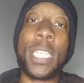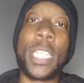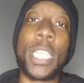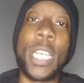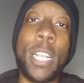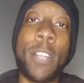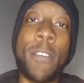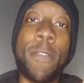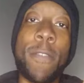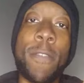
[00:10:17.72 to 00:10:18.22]
so
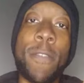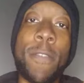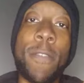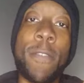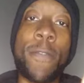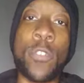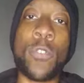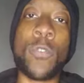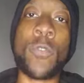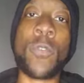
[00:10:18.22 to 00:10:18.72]
I can make
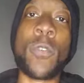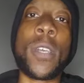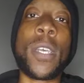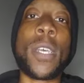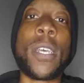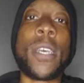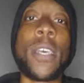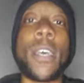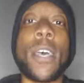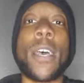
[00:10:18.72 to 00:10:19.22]
your life
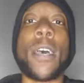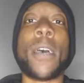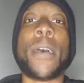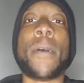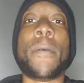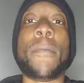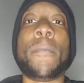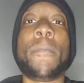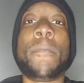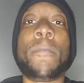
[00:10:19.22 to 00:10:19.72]
better
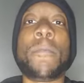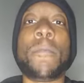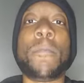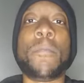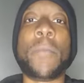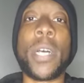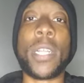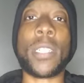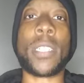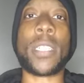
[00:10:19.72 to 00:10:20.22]
or
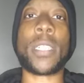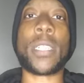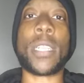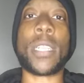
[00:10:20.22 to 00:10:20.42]
give you my